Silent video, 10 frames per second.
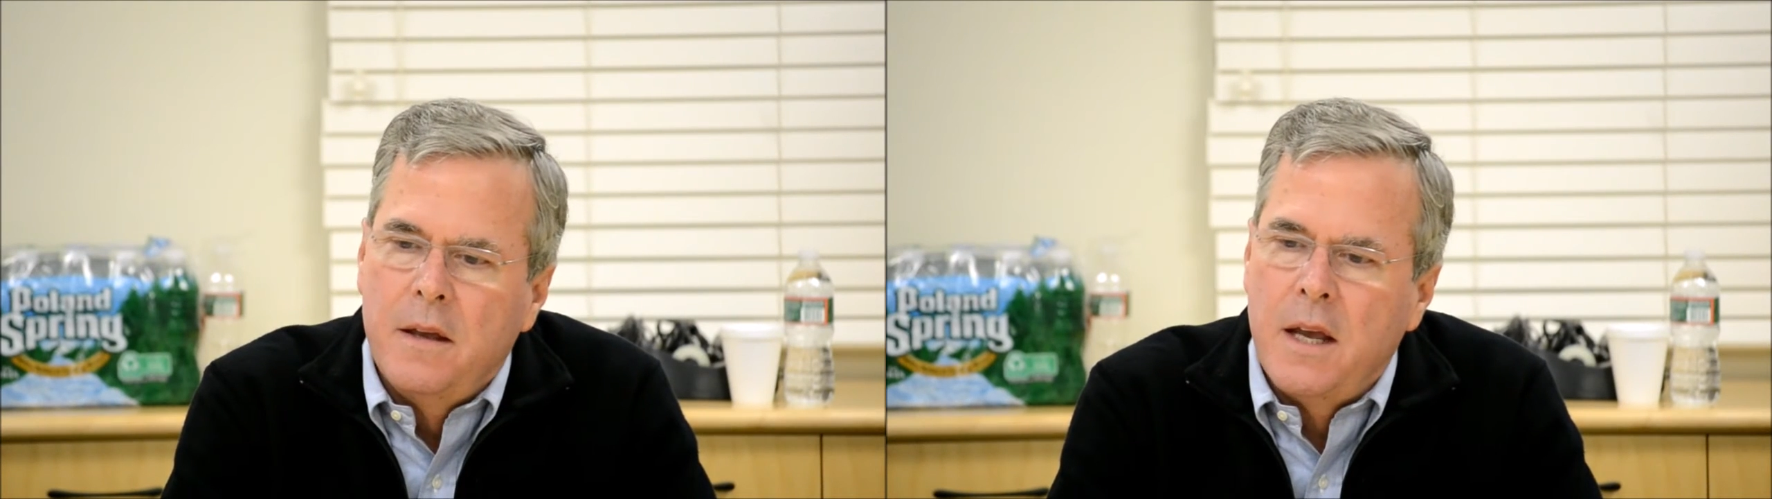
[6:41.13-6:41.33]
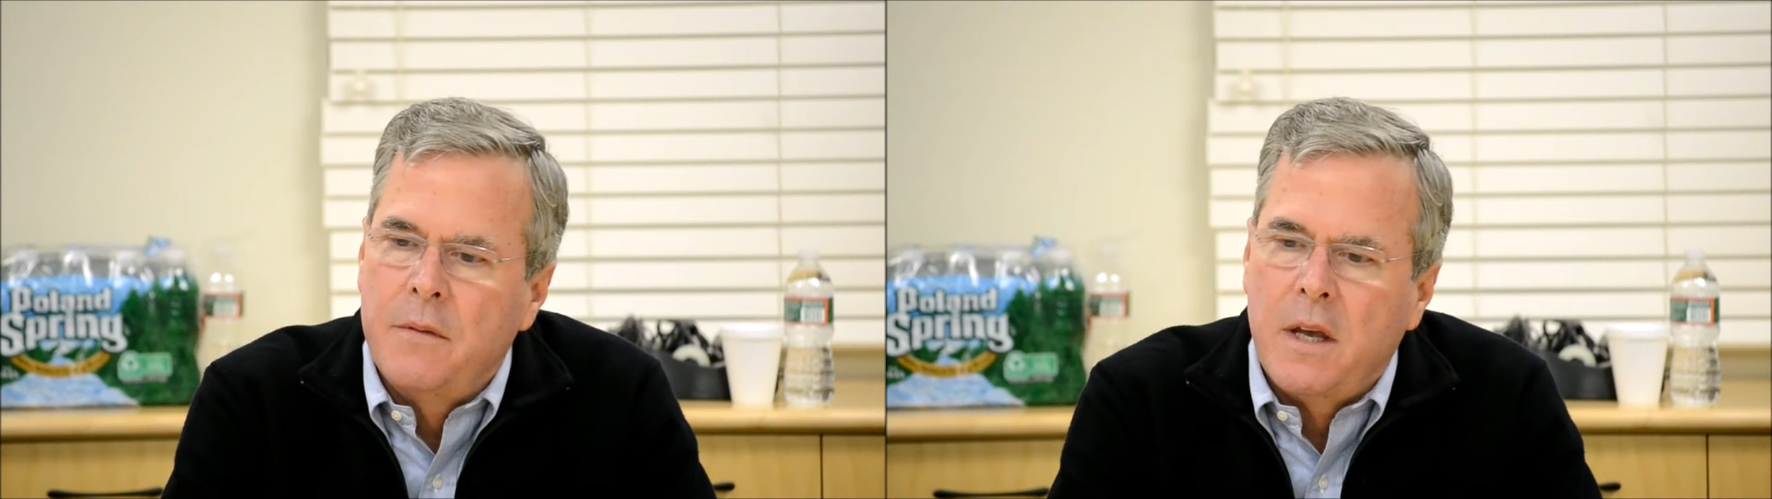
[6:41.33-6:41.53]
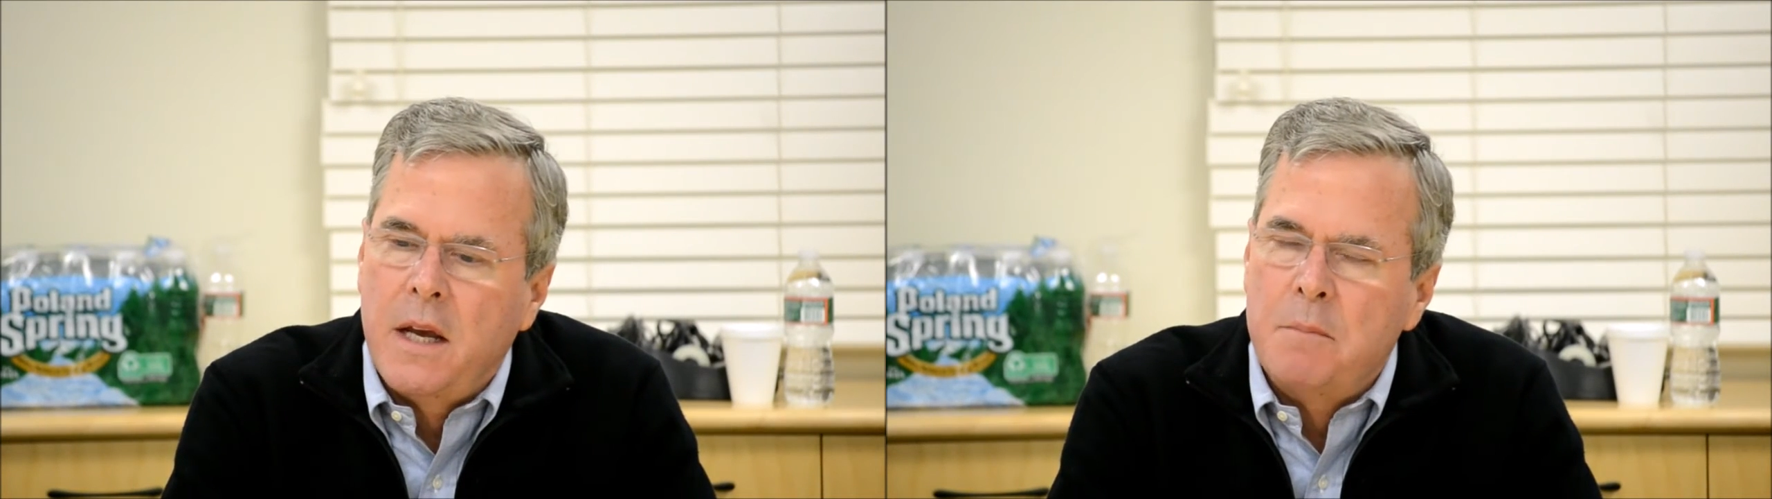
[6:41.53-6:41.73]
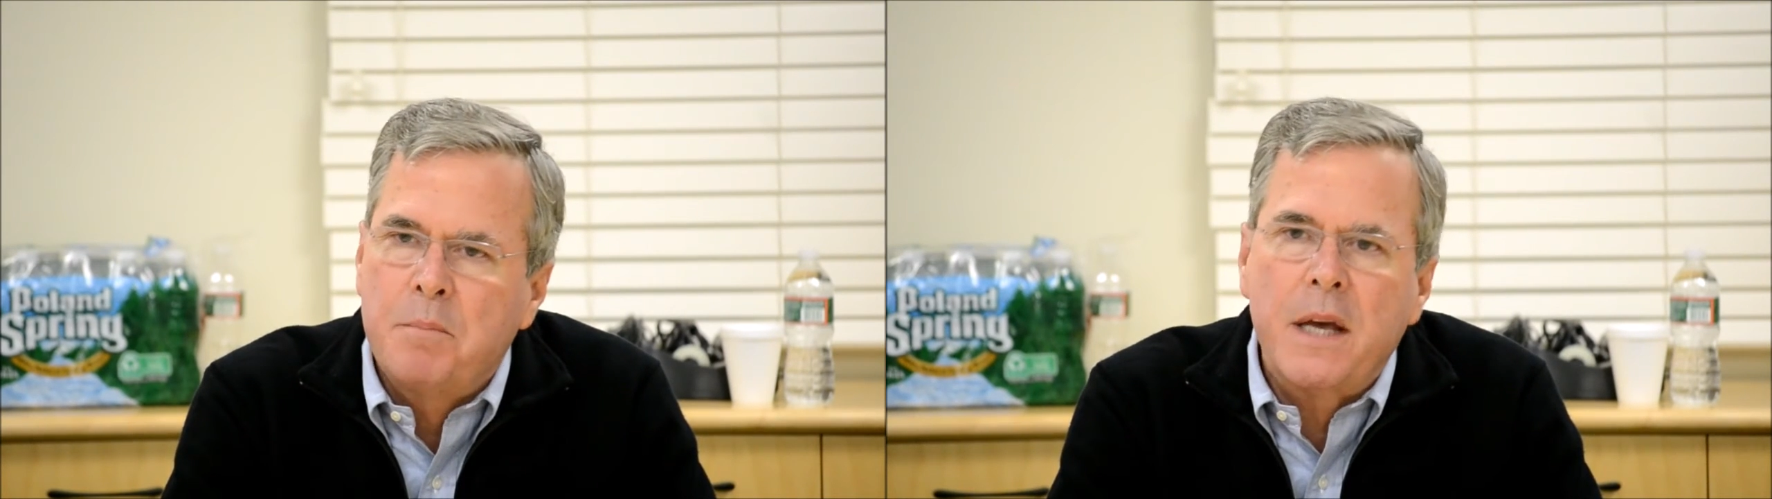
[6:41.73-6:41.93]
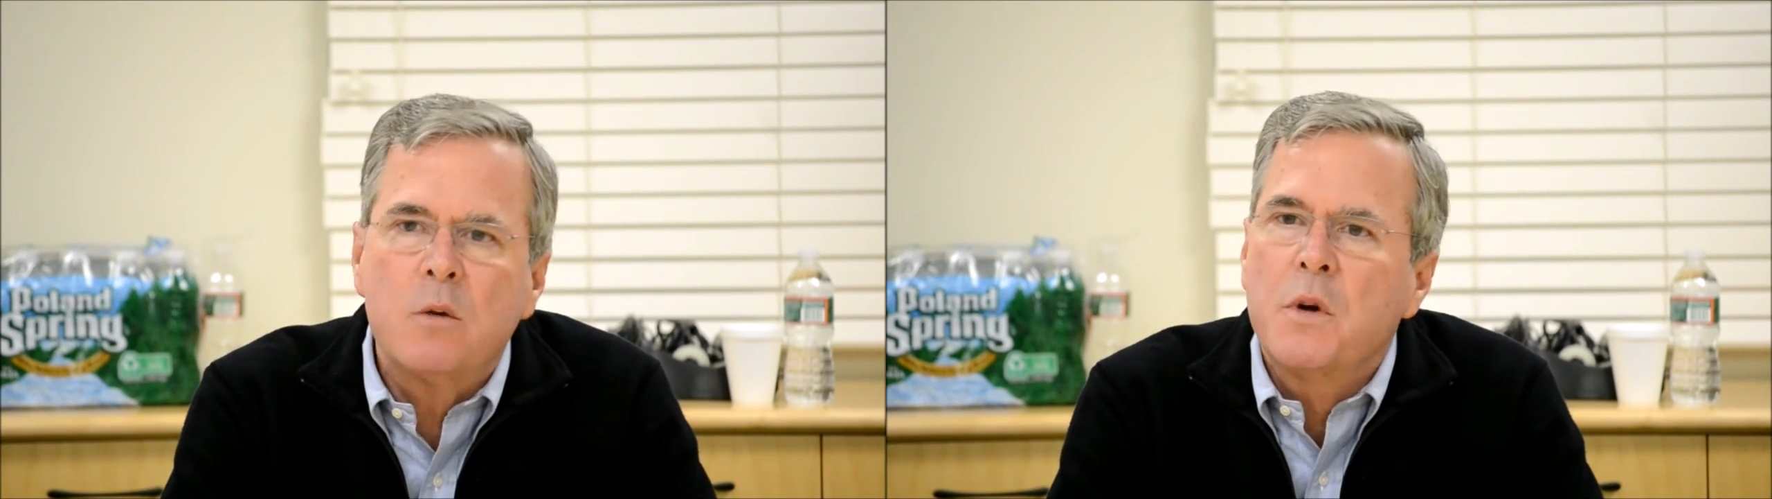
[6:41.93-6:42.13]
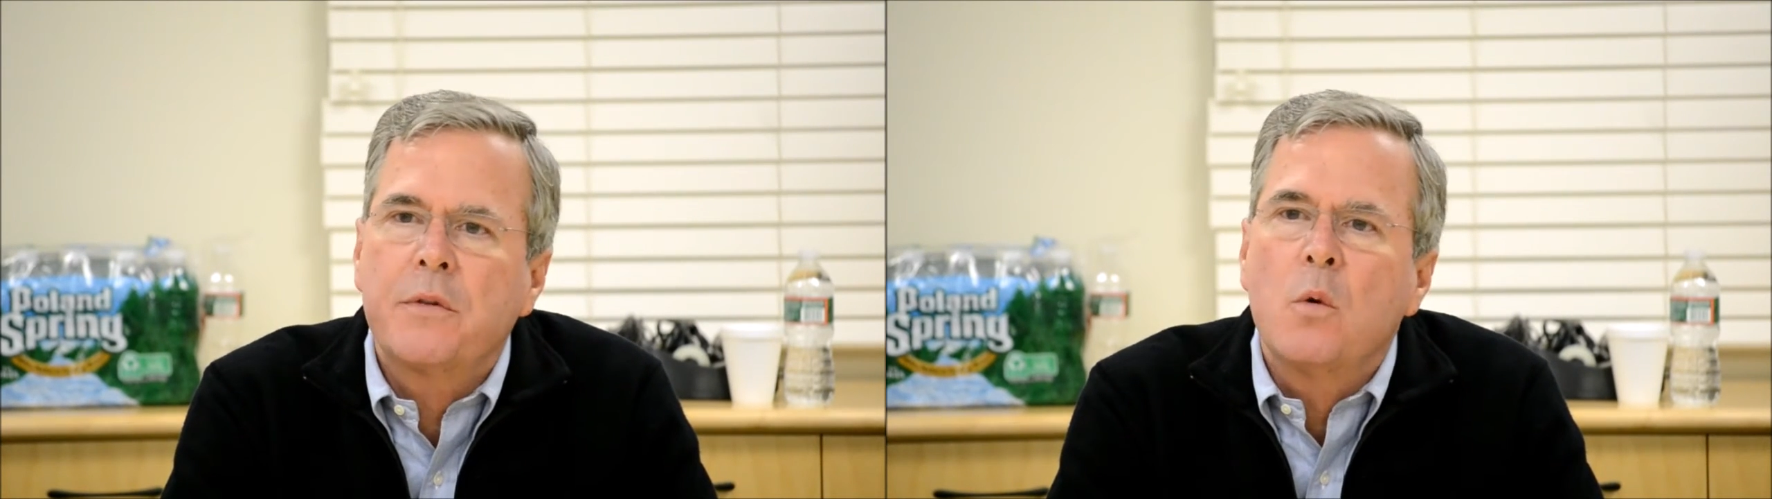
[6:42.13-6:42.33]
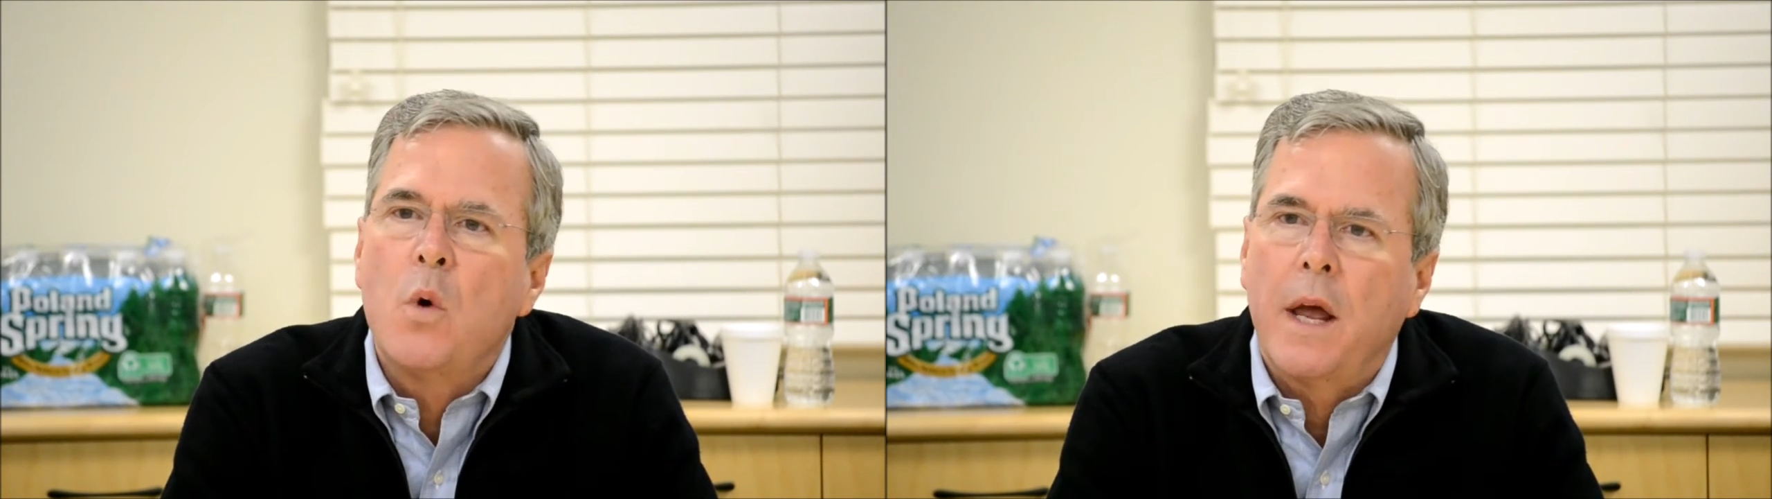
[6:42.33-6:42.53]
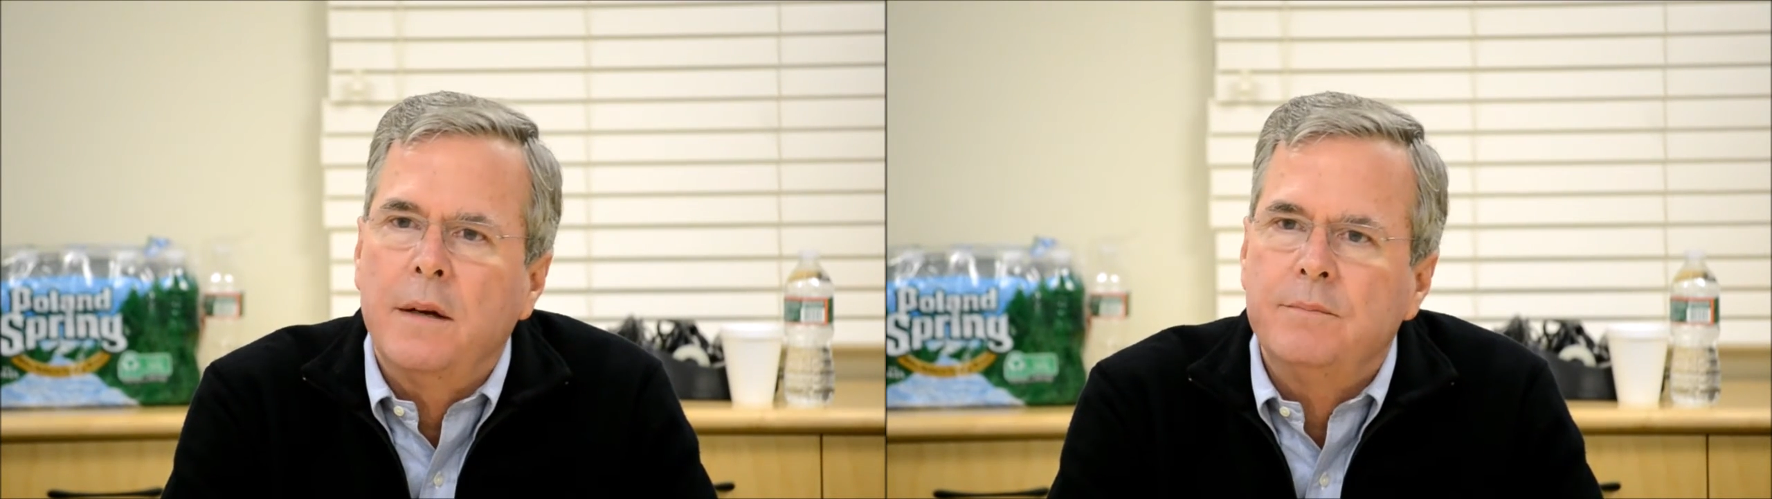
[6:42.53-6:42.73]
and they bend with the wind.